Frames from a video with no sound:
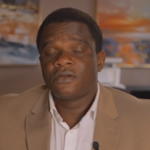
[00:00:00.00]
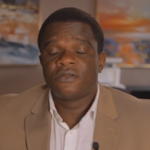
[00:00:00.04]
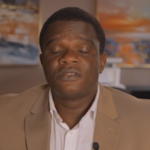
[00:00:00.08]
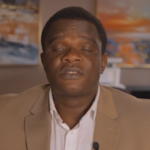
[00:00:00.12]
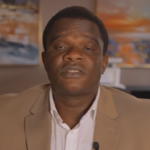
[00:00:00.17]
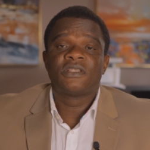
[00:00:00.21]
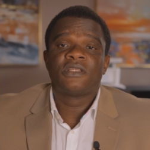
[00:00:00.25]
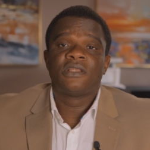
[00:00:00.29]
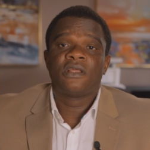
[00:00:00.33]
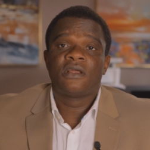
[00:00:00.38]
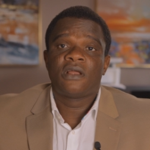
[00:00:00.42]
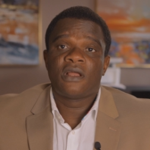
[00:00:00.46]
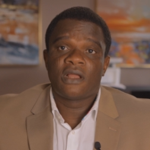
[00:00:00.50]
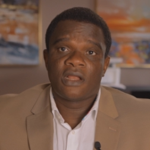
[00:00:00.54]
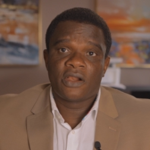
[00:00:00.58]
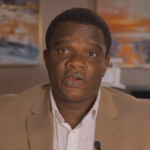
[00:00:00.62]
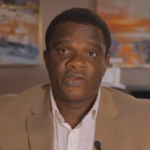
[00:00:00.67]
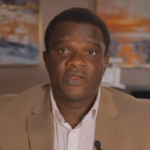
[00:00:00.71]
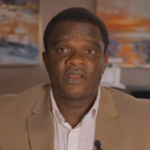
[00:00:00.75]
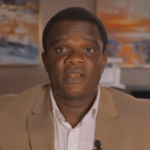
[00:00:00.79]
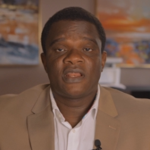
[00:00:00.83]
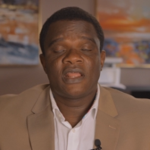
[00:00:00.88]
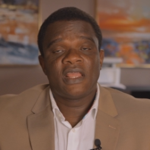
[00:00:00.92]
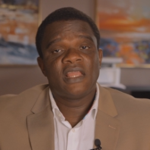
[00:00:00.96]
consider
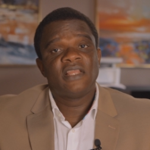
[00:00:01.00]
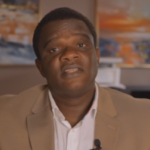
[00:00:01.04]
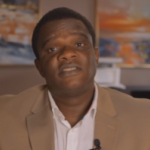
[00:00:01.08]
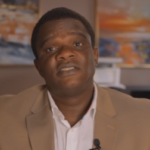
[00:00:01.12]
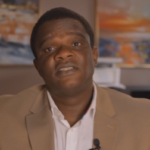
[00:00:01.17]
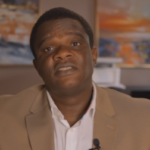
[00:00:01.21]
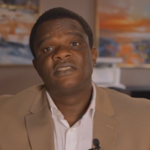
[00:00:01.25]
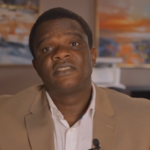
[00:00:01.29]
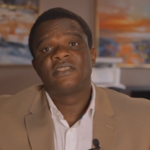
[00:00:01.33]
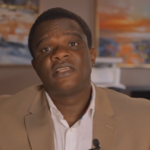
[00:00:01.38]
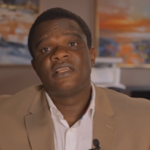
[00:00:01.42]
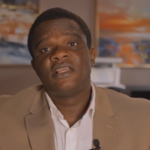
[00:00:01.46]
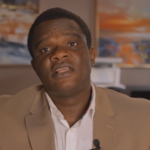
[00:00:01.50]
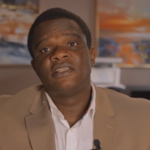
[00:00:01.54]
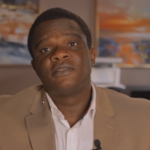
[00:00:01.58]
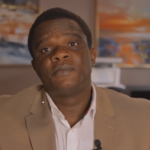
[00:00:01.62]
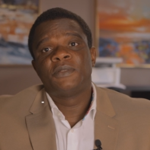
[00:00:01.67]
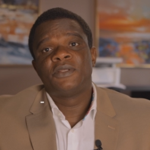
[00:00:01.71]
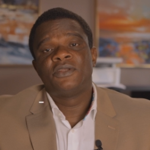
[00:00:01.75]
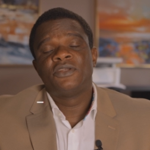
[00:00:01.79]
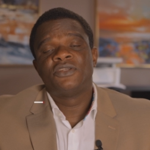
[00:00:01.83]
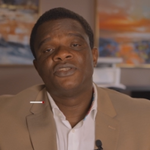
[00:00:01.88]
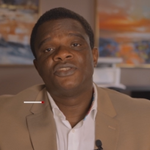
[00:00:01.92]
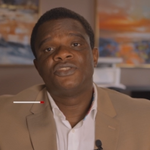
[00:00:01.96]
hiring an agency is
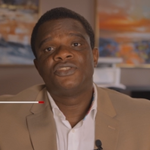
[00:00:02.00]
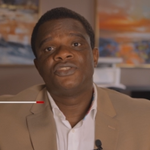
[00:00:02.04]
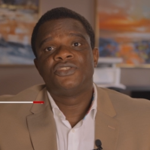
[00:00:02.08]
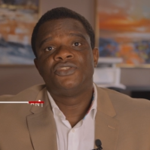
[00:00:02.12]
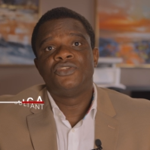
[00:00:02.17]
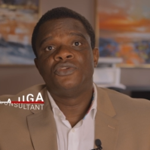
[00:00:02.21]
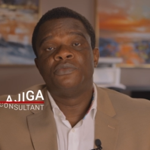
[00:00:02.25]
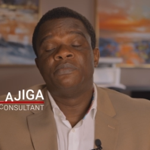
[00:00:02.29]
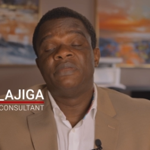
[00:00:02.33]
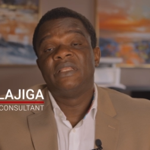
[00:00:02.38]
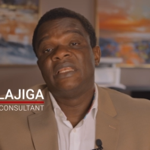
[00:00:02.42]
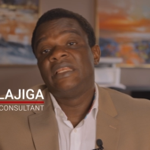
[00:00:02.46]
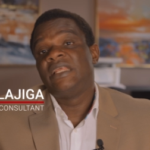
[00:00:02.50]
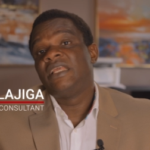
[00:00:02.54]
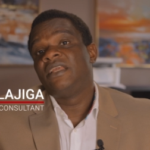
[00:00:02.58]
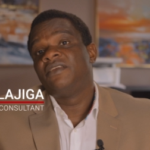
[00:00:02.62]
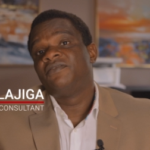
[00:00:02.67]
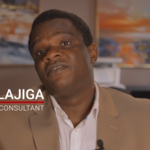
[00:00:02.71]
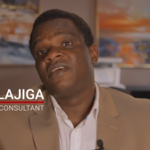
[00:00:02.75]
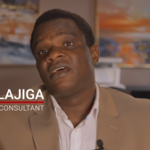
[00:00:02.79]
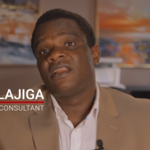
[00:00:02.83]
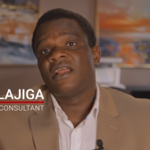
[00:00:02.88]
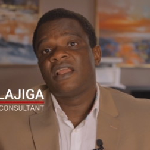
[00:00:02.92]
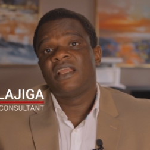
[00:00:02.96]
because you
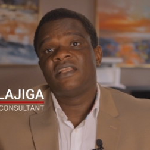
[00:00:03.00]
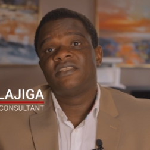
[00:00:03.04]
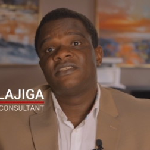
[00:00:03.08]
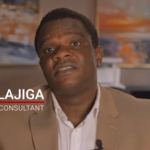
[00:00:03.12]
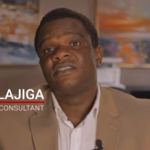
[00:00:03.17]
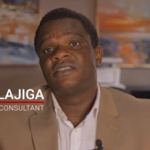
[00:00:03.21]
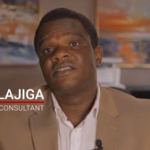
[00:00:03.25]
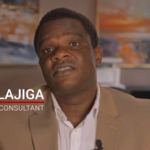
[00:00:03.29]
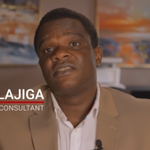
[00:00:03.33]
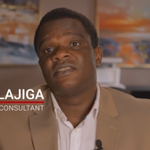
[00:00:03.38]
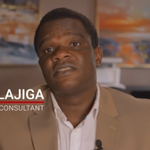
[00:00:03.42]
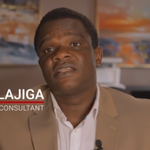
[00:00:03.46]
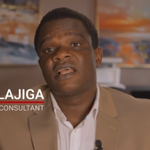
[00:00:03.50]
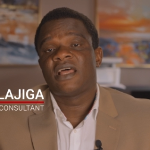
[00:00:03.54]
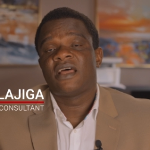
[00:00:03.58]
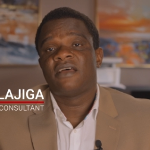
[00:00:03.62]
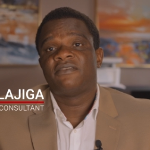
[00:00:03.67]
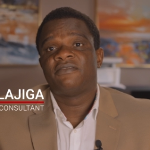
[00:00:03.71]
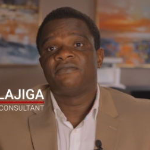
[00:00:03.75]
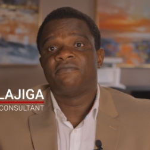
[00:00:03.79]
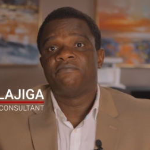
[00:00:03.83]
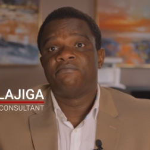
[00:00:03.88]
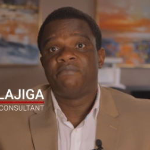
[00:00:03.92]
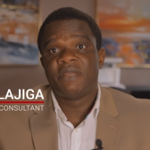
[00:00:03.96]
believe that agencies
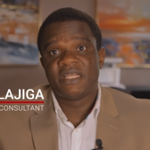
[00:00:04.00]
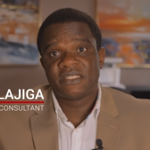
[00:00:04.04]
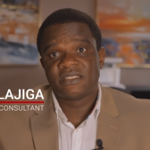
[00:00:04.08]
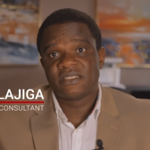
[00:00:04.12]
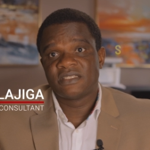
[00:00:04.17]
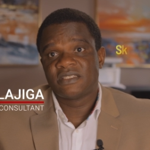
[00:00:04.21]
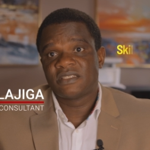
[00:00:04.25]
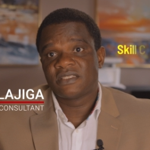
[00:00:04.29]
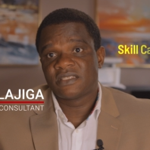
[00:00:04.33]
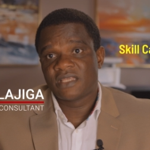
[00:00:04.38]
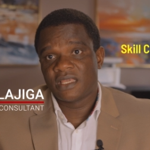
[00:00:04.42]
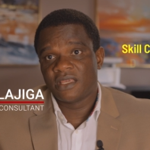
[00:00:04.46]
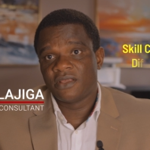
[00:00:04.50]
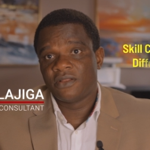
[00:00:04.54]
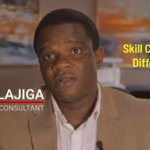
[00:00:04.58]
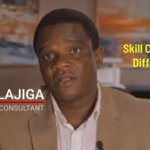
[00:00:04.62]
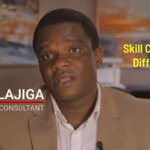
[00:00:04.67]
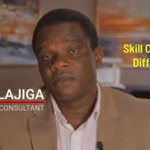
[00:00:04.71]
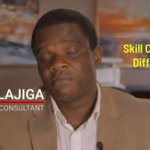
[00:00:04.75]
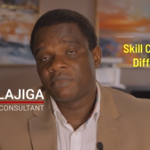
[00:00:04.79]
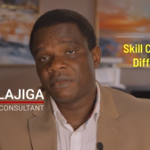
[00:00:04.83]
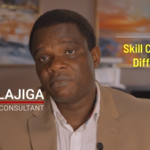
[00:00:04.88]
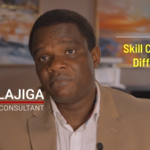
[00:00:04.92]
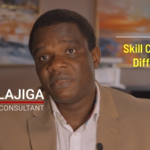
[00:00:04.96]
have better skill
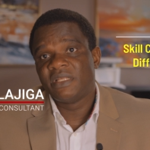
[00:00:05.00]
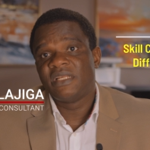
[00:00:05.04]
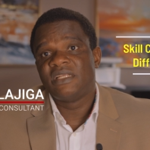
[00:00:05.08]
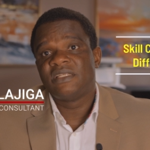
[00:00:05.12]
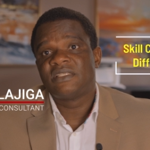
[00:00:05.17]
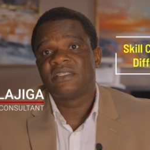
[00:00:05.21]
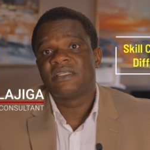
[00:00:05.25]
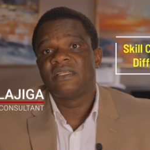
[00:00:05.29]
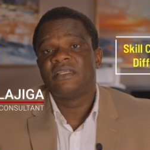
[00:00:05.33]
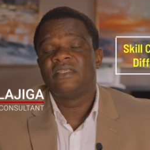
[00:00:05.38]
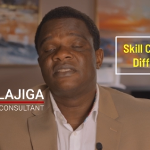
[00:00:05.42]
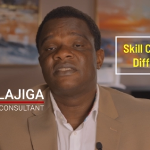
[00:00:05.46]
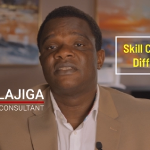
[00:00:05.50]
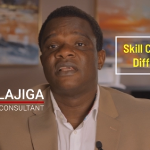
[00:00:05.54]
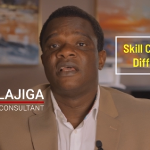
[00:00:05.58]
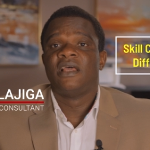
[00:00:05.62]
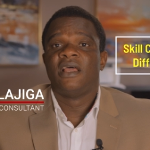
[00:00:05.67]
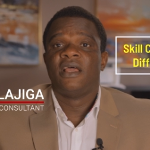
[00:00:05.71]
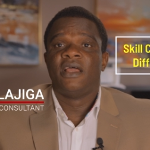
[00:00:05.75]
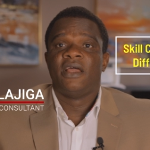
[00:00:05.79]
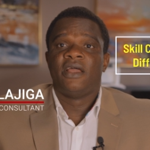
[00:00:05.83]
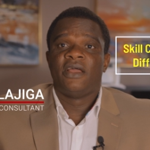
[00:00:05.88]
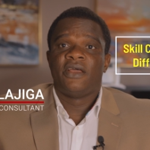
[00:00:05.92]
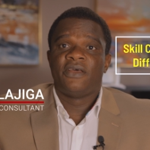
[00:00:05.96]
capabilities
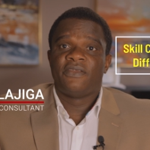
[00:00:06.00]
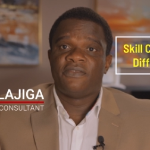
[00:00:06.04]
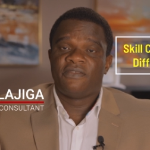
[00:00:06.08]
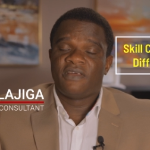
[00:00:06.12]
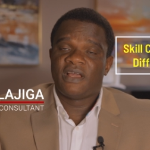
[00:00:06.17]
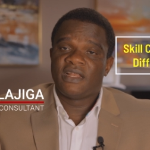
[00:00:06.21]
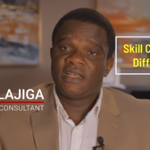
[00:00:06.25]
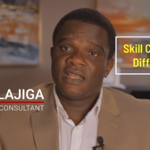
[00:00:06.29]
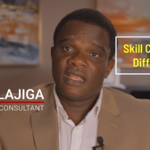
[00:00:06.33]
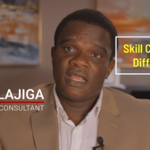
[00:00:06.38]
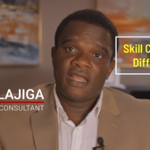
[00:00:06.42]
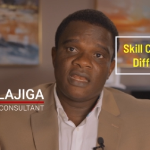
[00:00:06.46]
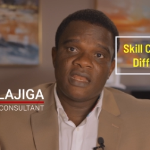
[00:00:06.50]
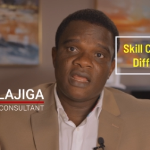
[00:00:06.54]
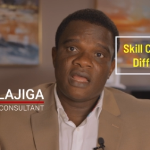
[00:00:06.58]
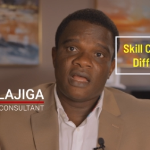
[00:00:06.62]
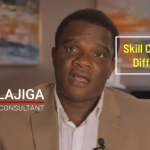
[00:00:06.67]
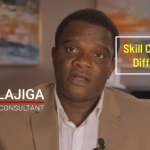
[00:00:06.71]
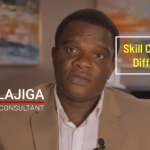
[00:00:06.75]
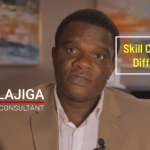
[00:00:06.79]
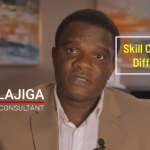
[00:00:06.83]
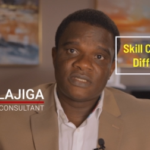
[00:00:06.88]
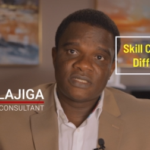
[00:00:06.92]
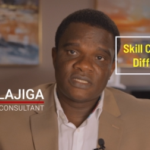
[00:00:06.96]
than in
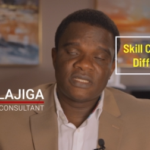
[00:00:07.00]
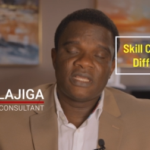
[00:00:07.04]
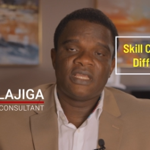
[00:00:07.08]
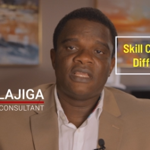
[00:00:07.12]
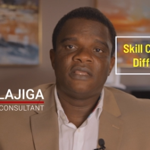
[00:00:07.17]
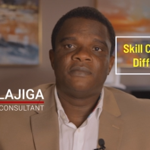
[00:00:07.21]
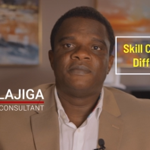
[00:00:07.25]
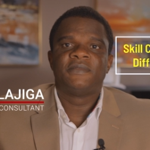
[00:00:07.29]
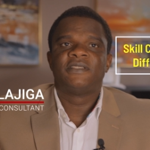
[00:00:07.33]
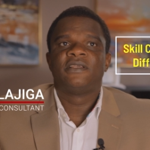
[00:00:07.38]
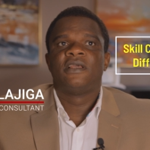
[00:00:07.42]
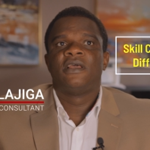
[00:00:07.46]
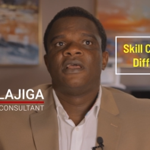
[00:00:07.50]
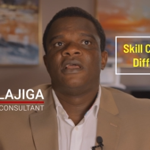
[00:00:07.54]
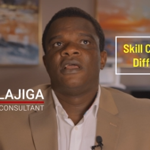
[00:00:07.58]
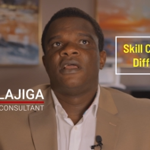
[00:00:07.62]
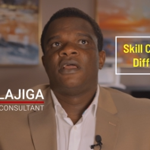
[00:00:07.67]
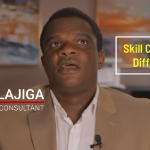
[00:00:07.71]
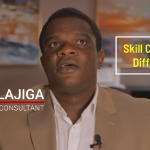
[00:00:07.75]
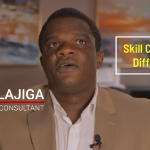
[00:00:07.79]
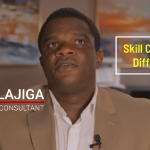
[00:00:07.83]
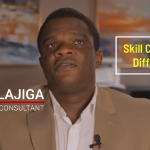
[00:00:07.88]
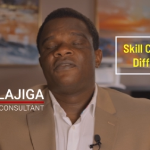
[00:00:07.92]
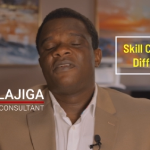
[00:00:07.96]
house teams.
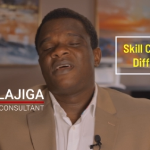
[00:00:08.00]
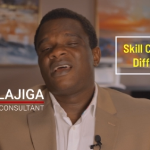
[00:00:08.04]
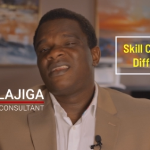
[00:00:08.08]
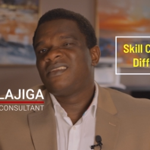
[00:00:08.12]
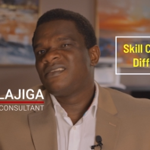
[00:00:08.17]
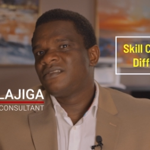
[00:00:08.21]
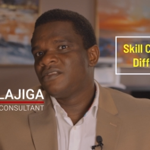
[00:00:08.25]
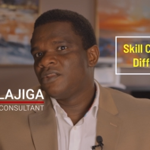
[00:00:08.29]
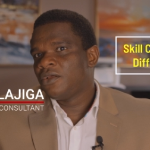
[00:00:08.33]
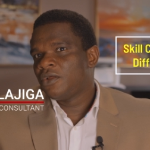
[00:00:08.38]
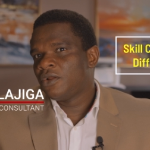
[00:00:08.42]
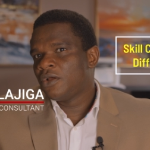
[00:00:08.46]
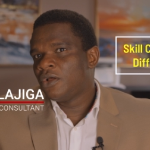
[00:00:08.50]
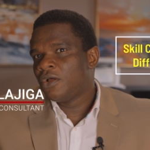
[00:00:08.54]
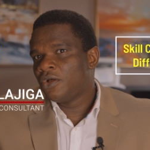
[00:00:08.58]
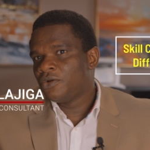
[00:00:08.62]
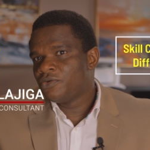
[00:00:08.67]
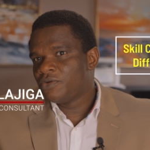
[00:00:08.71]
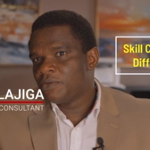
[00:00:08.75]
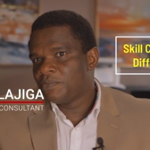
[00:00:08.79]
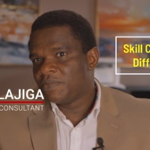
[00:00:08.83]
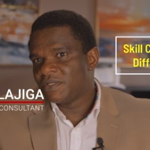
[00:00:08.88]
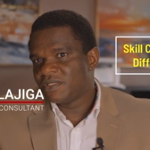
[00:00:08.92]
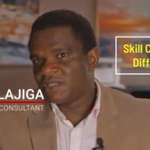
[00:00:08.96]
That is not
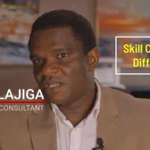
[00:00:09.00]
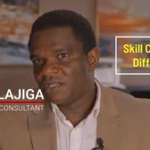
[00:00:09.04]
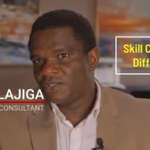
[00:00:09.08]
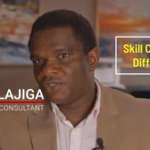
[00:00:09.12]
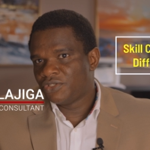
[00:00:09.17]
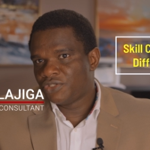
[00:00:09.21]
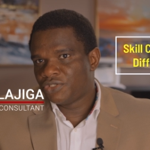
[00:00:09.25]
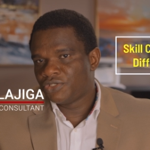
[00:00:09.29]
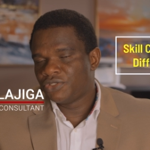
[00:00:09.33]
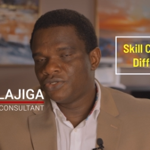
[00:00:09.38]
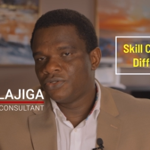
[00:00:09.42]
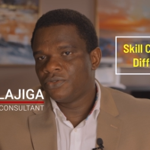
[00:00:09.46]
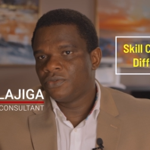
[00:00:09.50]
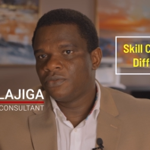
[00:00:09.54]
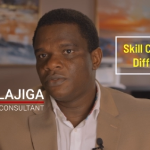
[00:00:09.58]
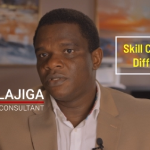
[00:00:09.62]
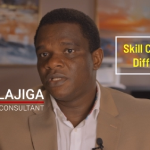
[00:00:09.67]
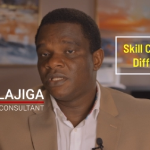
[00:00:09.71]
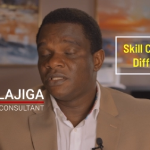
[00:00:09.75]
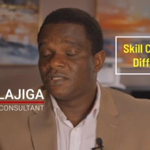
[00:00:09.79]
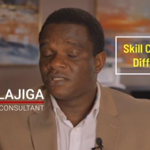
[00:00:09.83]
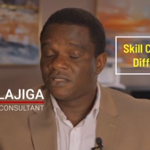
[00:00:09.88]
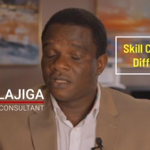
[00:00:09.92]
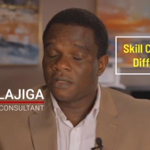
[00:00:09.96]
100% true.
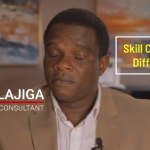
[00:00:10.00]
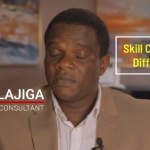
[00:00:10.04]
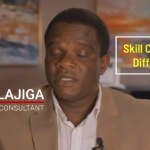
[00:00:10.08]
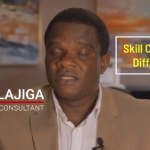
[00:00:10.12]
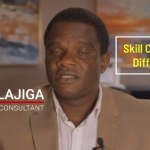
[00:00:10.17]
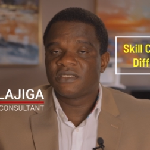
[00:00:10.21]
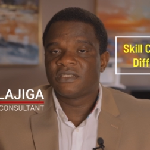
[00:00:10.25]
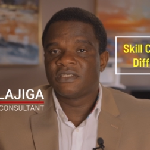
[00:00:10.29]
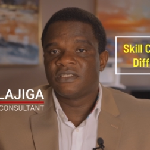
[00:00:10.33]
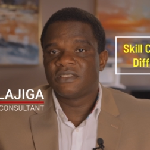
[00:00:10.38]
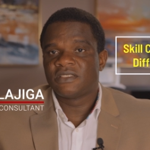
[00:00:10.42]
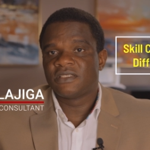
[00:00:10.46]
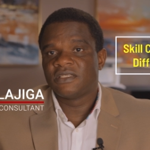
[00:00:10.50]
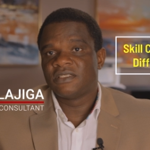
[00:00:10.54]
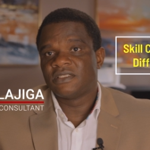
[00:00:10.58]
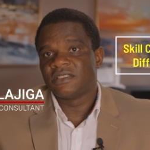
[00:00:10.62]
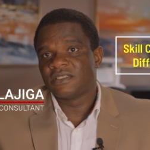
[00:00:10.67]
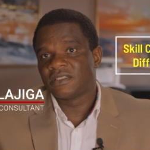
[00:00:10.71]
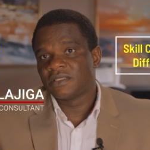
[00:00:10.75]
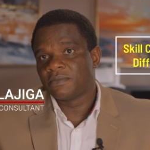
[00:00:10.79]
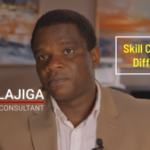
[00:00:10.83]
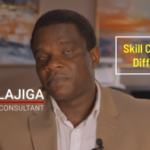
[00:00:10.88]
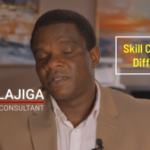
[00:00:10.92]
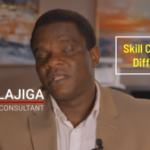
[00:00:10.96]
In some instances,
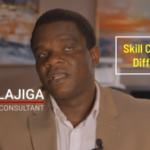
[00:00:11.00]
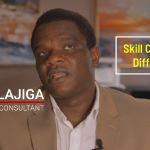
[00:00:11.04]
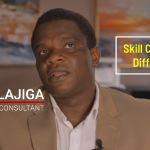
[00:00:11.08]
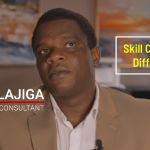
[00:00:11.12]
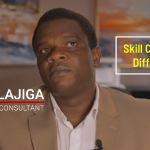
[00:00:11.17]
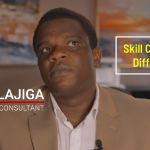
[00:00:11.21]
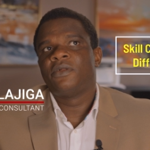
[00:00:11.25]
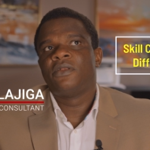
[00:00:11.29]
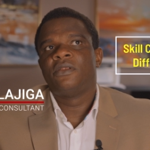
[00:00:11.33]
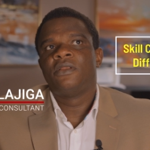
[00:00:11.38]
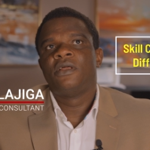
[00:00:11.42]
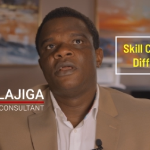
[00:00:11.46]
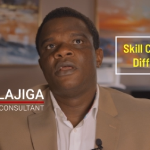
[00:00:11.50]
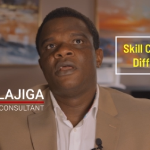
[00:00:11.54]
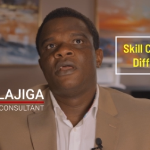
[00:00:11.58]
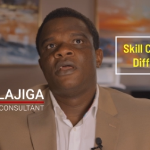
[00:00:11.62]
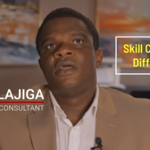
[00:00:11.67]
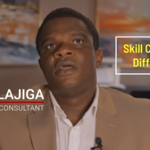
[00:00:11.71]
it's applicable,